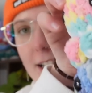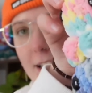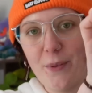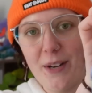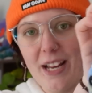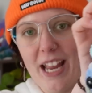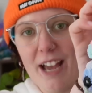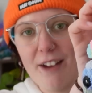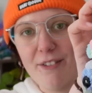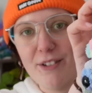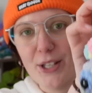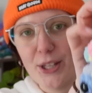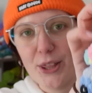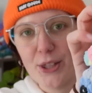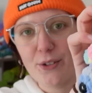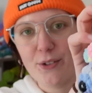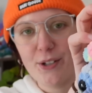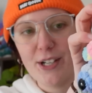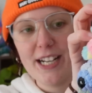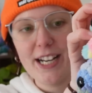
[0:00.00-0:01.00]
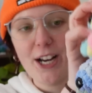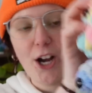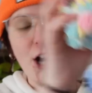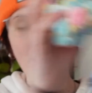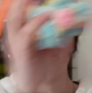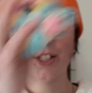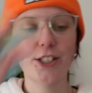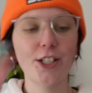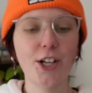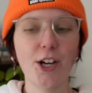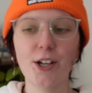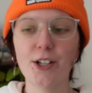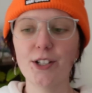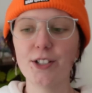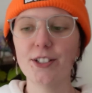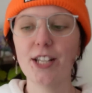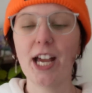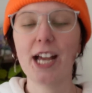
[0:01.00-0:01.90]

We have 3 Octos.